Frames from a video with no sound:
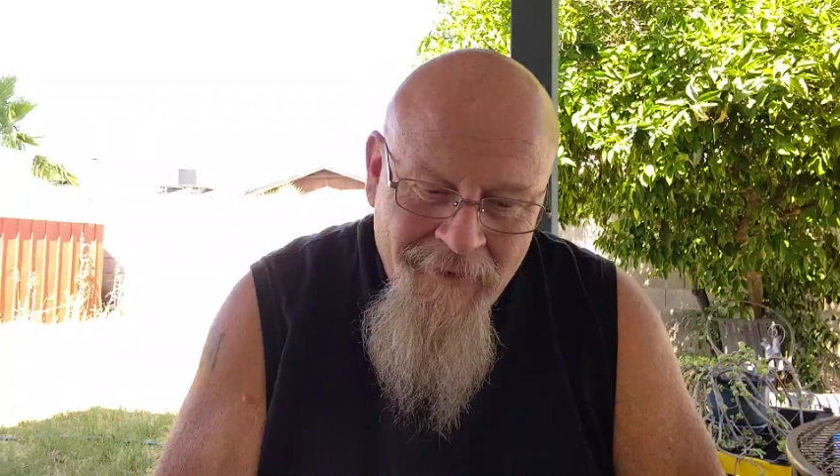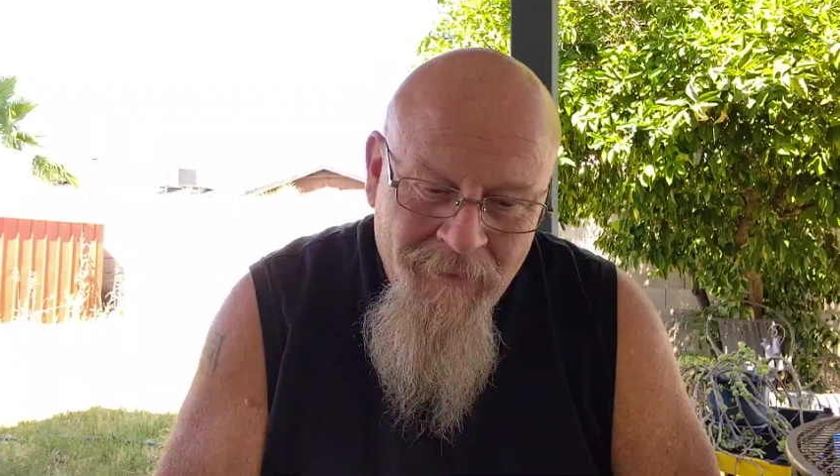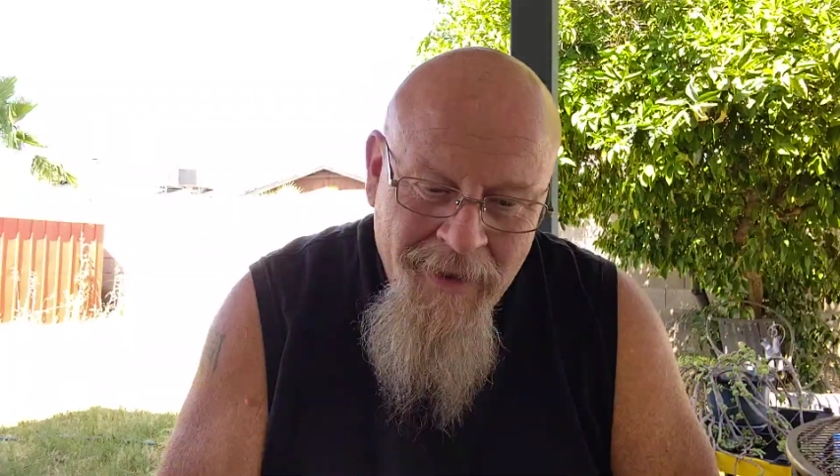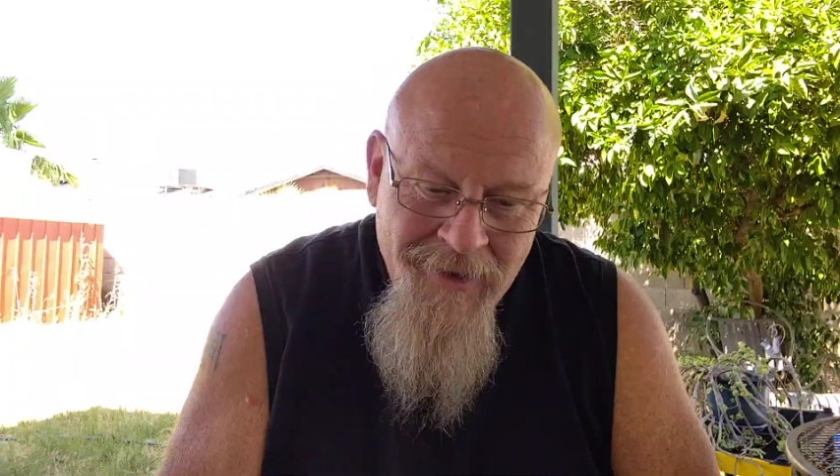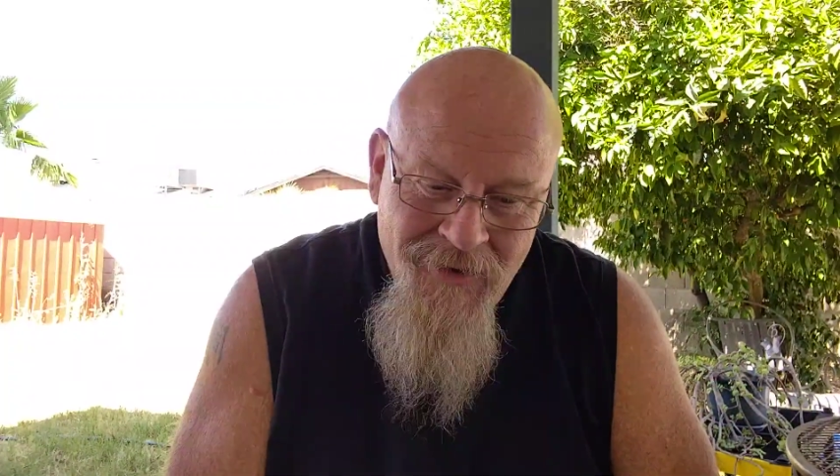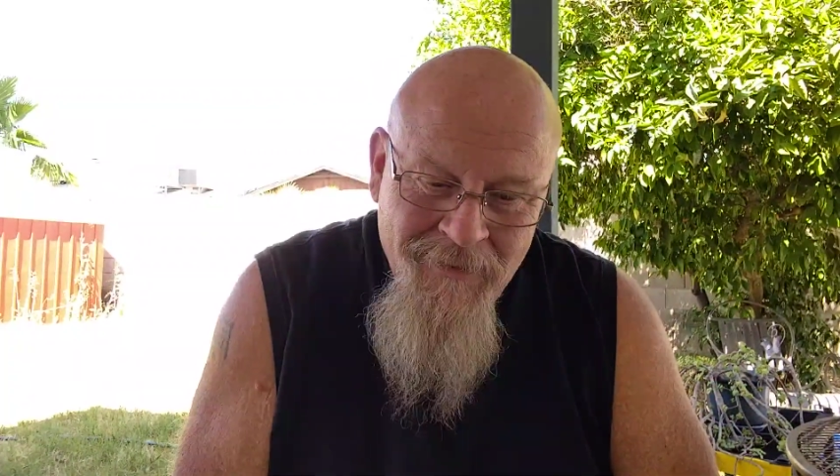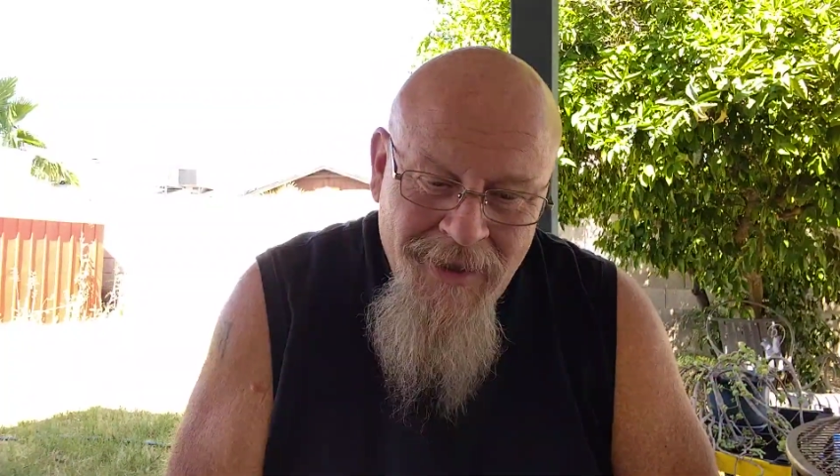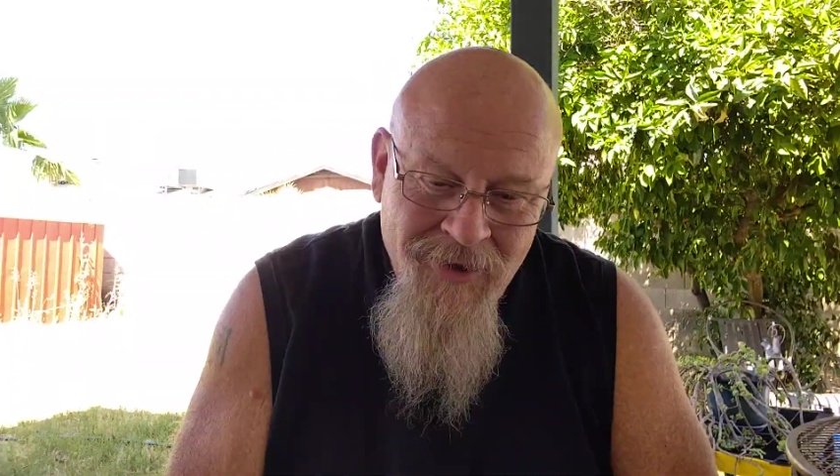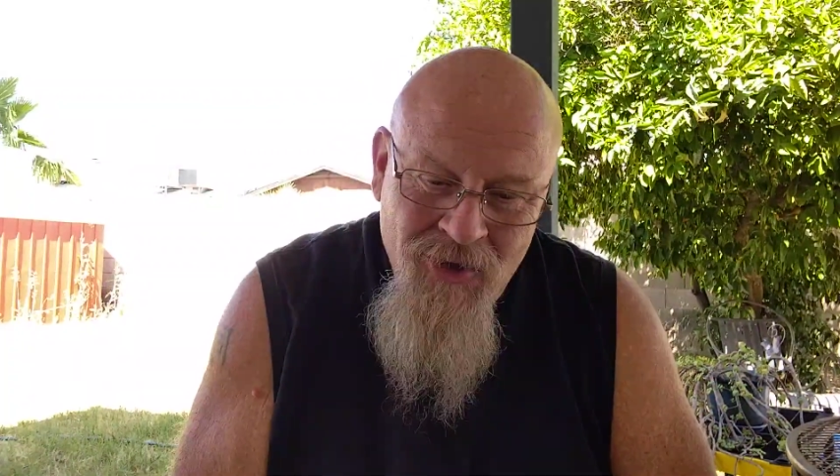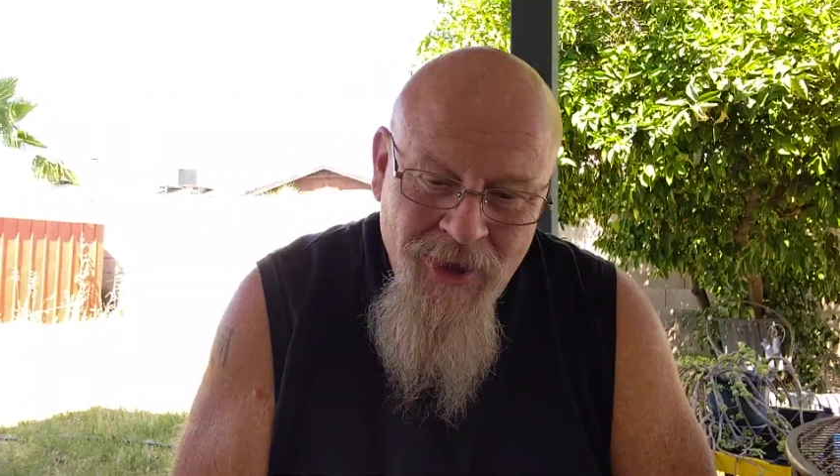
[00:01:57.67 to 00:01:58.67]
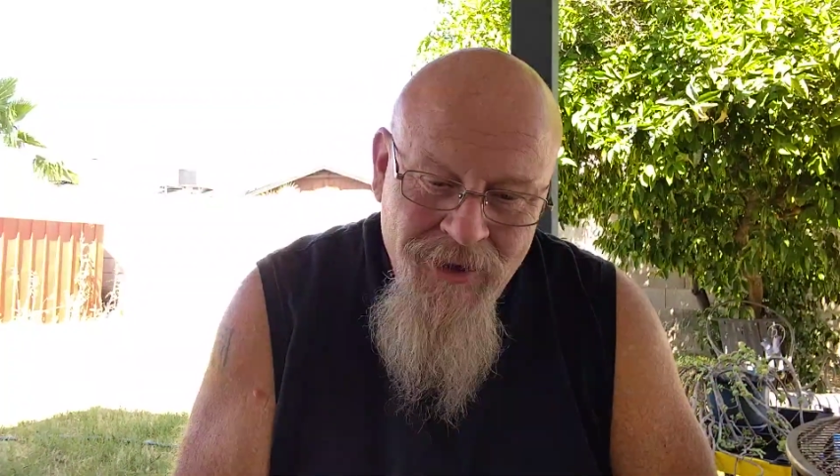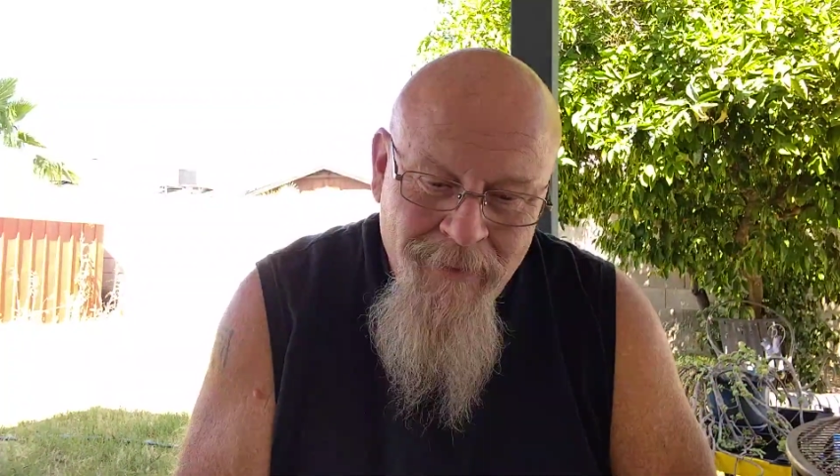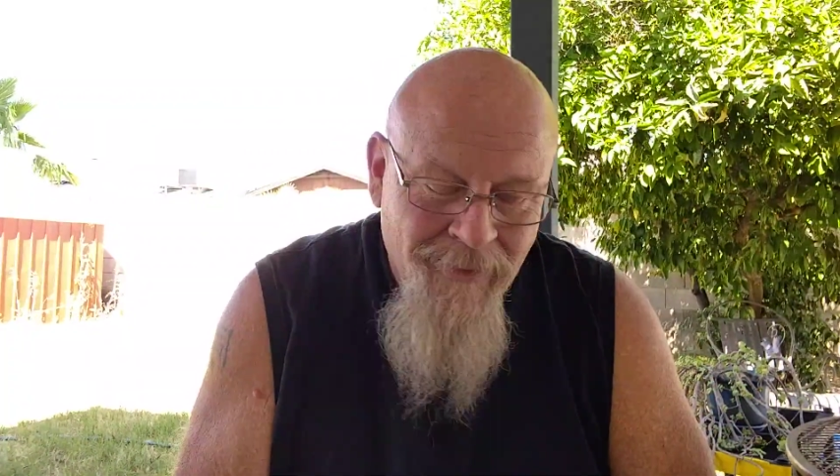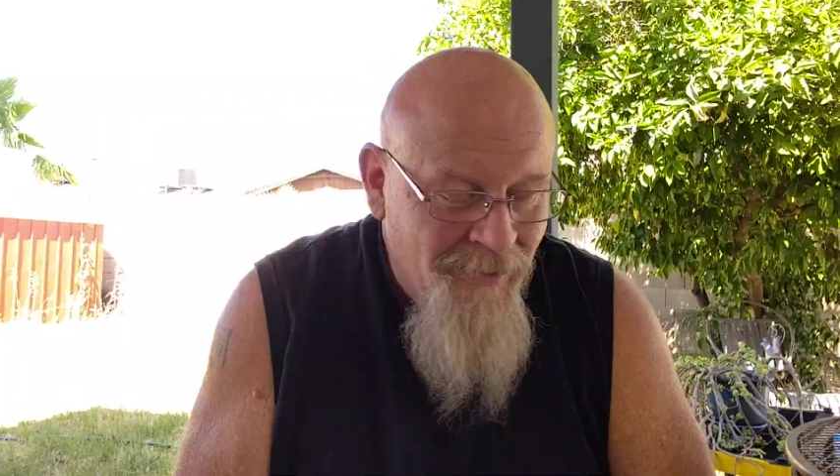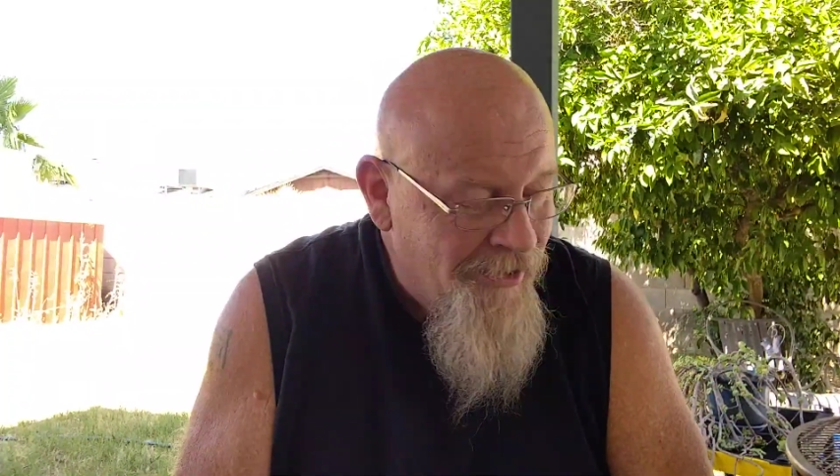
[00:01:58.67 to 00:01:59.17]
of my
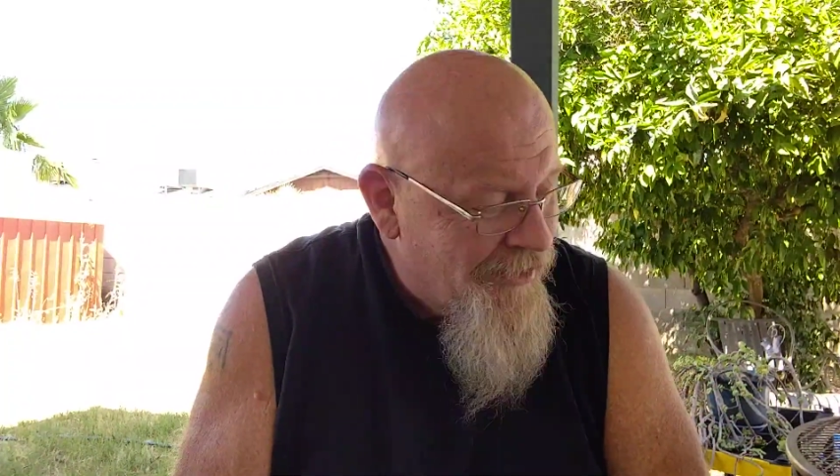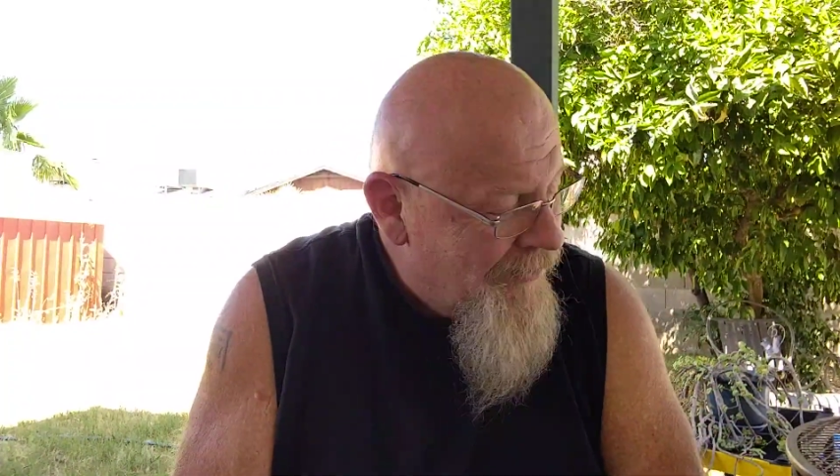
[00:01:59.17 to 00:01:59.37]
judgment when